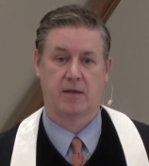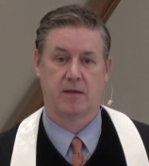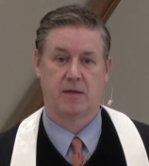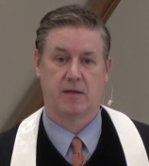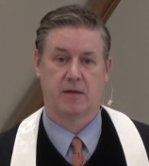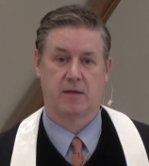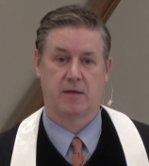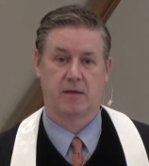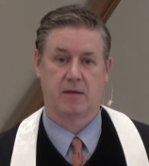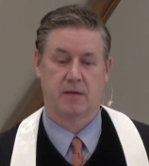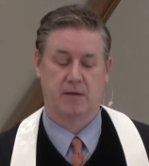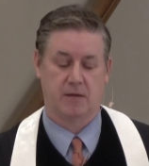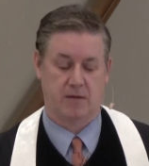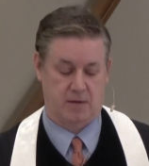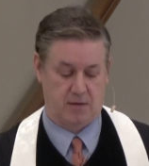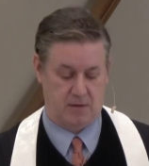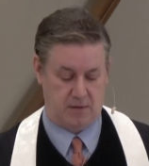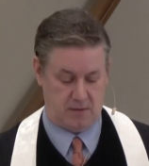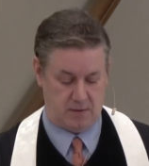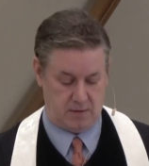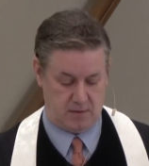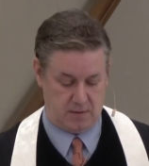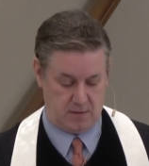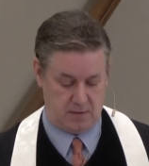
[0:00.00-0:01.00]

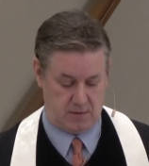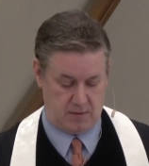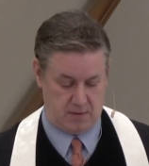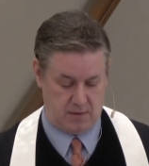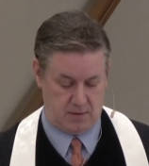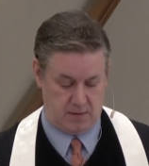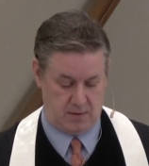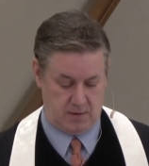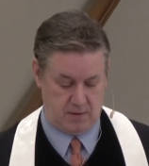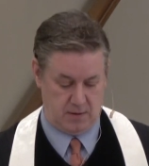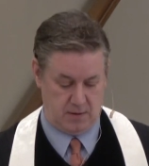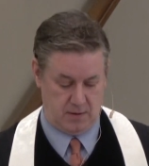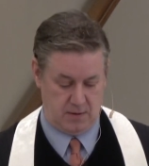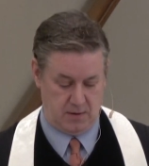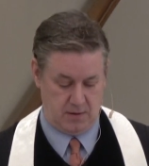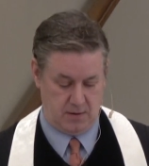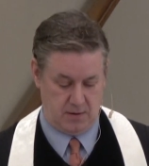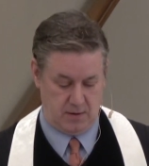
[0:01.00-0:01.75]
Nobody speaks.